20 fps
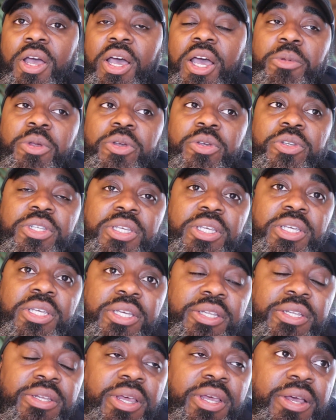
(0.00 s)
Um, you're
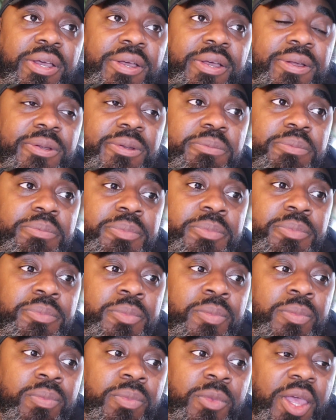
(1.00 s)
seeing um,
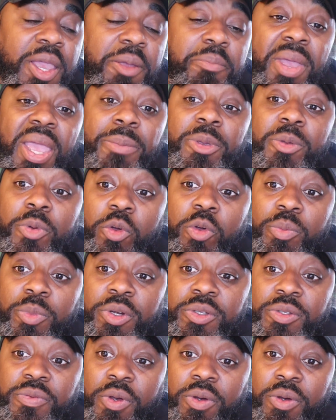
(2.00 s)
like baby boomers,